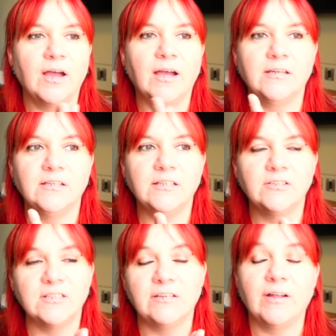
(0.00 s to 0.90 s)
And it
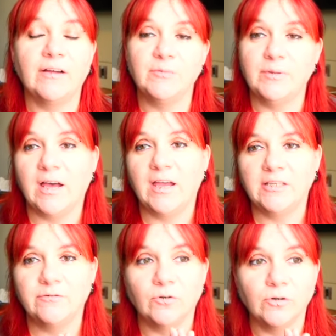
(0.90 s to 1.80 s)
doesn't even have to be that
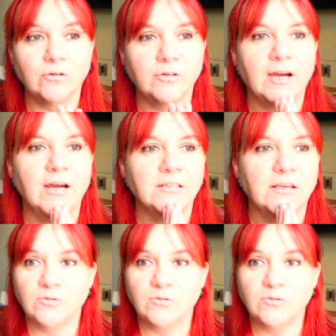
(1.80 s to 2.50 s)
age for your character.